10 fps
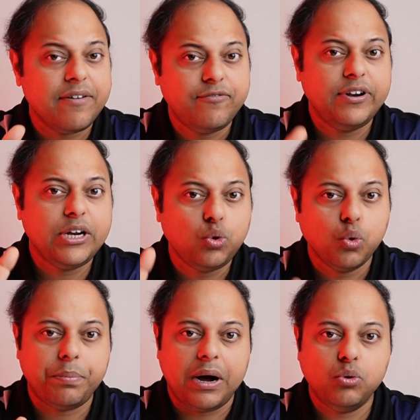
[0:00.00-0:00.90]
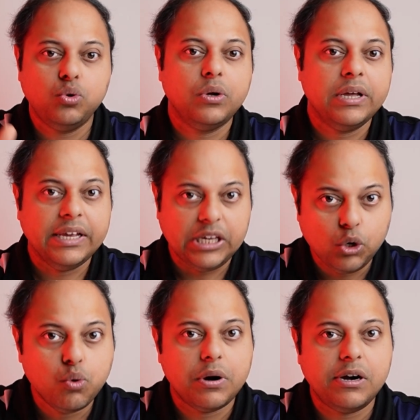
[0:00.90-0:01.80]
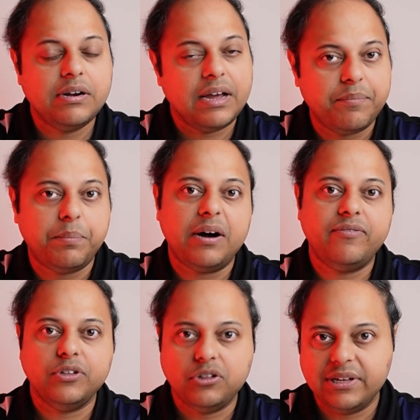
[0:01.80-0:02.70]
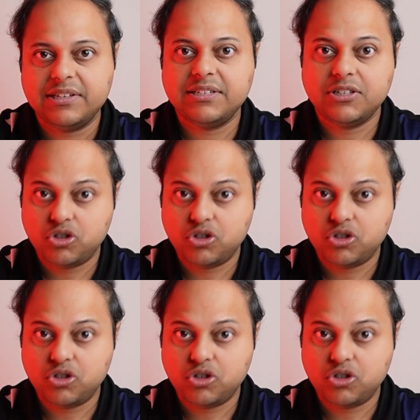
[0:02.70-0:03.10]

every £2 you earn above this